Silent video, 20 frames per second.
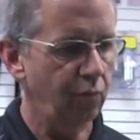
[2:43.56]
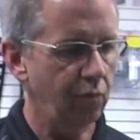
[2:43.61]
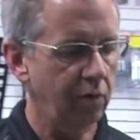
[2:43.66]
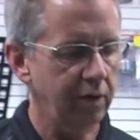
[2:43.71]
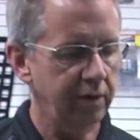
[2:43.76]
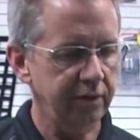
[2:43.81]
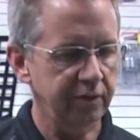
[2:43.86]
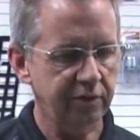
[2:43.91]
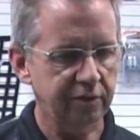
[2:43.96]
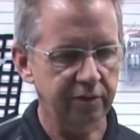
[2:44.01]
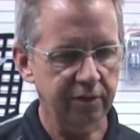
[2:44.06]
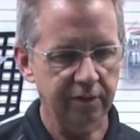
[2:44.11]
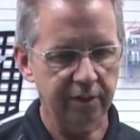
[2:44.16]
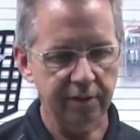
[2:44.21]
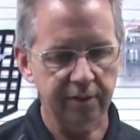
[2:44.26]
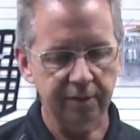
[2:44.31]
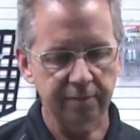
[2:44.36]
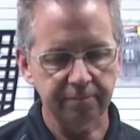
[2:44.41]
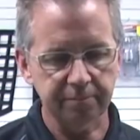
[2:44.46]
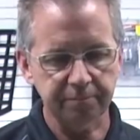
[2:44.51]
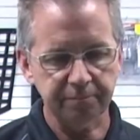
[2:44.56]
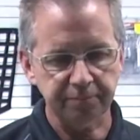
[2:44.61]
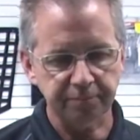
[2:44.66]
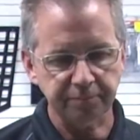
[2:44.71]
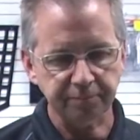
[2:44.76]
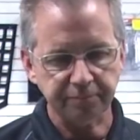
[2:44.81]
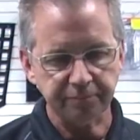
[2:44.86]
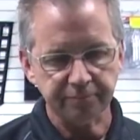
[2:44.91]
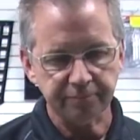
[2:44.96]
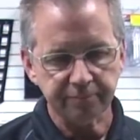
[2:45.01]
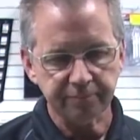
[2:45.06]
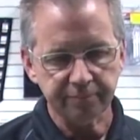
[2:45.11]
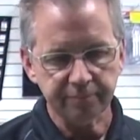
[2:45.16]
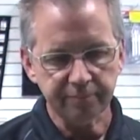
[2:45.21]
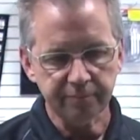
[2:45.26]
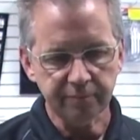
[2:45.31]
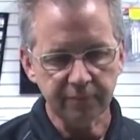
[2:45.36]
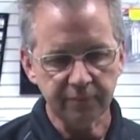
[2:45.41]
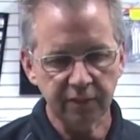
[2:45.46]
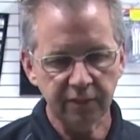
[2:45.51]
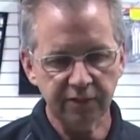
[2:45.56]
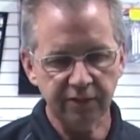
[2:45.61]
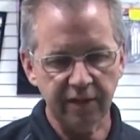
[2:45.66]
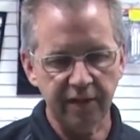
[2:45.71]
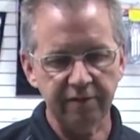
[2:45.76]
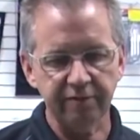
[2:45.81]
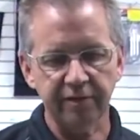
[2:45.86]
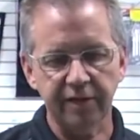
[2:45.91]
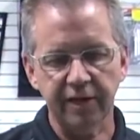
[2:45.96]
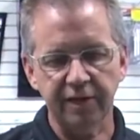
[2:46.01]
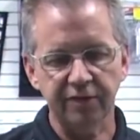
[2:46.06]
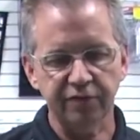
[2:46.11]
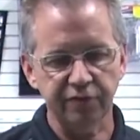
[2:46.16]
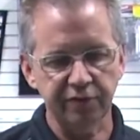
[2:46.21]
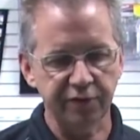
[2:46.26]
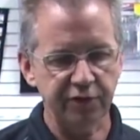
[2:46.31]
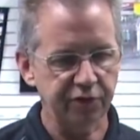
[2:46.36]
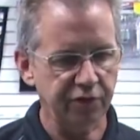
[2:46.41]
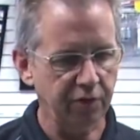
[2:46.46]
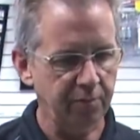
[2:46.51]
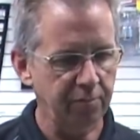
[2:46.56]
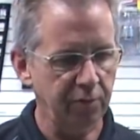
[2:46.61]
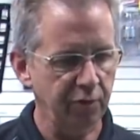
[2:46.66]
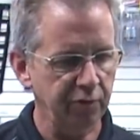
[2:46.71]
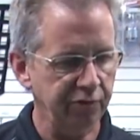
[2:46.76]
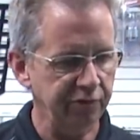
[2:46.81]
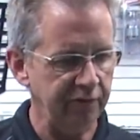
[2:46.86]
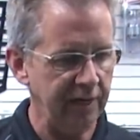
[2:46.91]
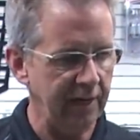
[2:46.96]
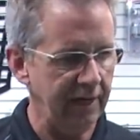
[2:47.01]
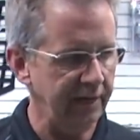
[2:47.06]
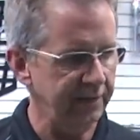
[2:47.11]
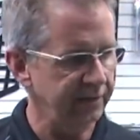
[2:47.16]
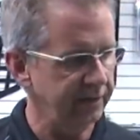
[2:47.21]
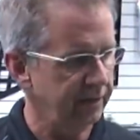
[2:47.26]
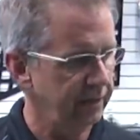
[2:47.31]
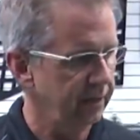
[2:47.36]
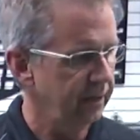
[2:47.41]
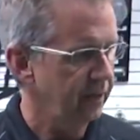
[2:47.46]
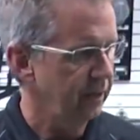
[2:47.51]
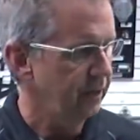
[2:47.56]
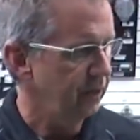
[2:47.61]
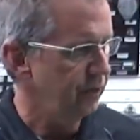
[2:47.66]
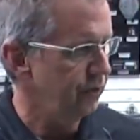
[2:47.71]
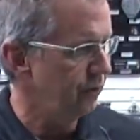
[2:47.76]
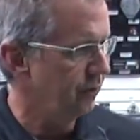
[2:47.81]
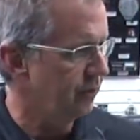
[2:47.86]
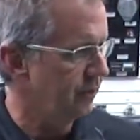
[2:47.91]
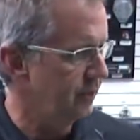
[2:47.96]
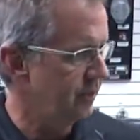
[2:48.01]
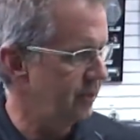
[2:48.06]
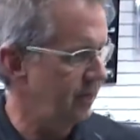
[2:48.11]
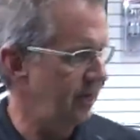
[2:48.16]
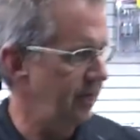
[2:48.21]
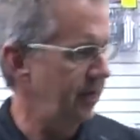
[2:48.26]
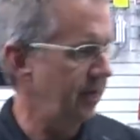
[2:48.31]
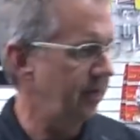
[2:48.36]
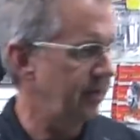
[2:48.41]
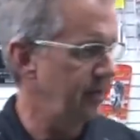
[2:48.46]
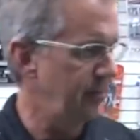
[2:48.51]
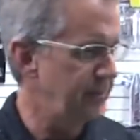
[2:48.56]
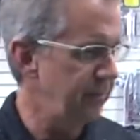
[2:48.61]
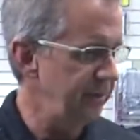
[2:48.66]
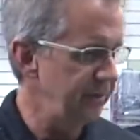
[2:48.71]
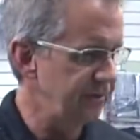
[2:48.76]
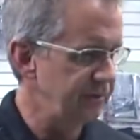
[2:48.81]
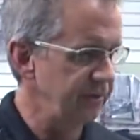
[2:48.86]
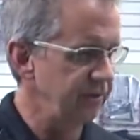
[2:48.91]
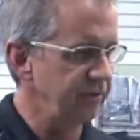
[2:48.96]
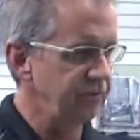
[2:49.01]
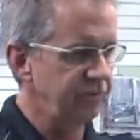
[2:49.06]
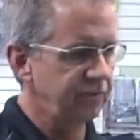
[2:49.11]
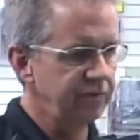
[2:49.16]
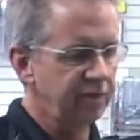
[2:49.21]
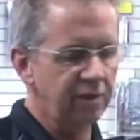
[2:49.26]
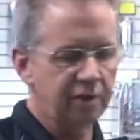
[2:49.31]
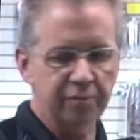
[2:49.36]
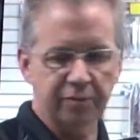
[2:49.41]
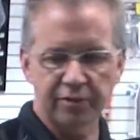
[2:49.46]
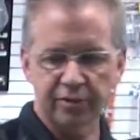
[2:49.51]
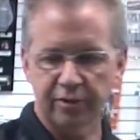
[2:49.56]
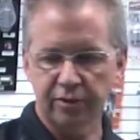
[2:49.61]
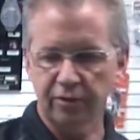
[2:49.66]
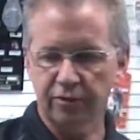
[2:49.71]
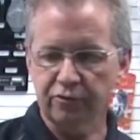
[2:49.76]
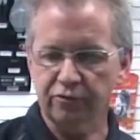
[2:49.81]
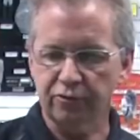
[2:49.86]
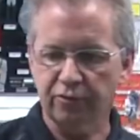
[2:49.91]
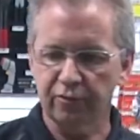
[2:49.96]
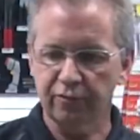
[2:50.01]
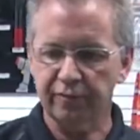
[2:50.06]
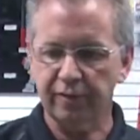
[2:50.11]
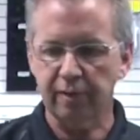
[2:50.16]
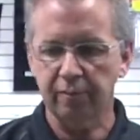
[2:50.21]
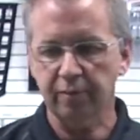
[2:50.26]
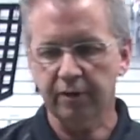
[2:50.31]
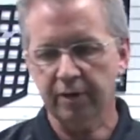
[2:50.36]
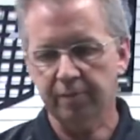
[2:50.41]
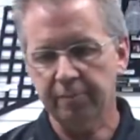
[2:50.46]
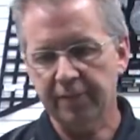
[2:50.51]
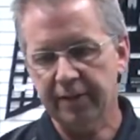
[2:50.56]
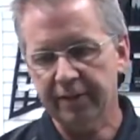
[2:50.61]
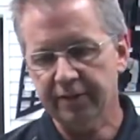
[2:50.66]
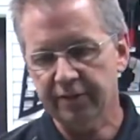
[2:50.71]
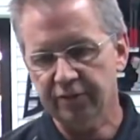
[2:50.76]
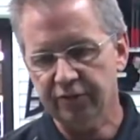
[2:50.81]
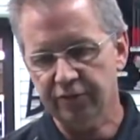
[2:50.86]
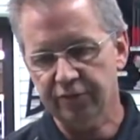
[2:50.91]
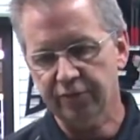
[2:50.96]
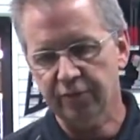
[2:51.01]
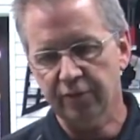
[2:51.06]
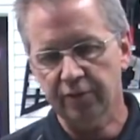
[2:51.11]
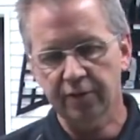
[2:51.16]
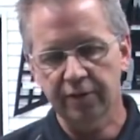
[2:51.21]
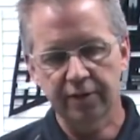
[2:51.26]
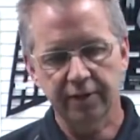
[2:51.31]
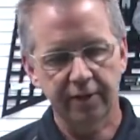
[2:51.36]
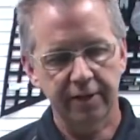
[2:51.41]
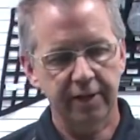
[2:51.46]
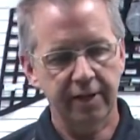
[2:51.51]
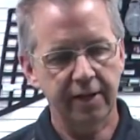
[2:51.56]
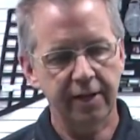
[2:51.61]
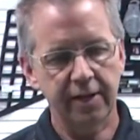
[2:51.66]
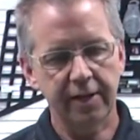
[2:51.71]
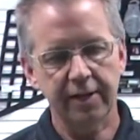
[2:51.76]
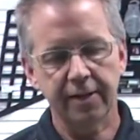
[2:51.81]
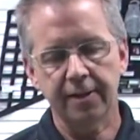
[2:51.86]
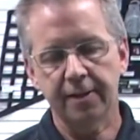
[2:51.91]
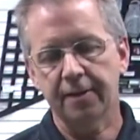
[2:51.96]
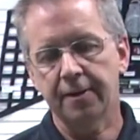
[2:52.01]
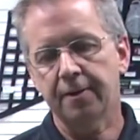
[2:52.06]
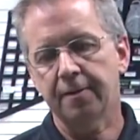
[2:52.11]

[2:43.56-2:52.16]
want to have a nice finish on both sides, you can take a piece of this thinner material. So if I were going to make this for a